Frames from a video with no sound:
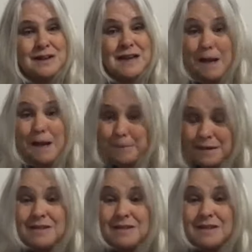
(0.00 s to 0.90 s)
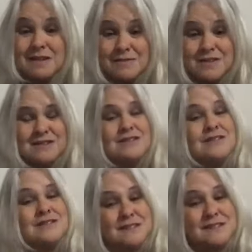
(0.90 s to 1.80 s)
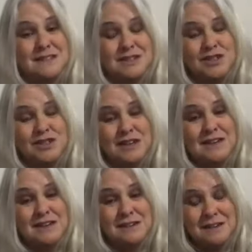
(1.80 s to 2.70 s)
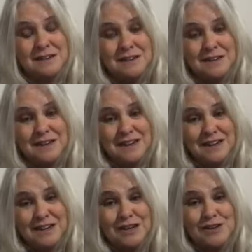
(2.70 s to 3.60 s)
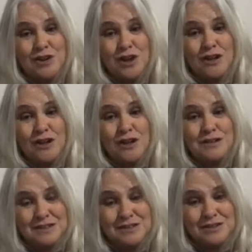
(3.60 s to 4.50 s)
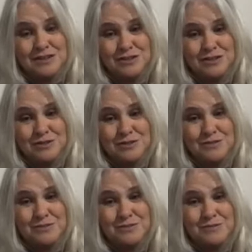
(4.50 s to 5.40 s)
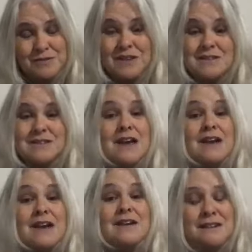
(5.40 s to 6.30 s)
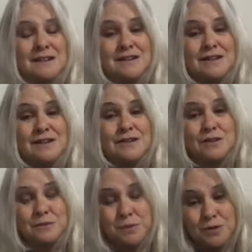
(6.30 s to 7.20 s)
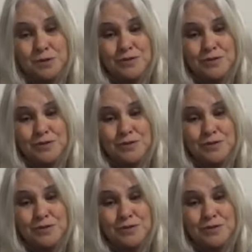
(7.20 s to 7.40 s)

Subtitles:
inhabit physical sensation and acknowledge what it feels like to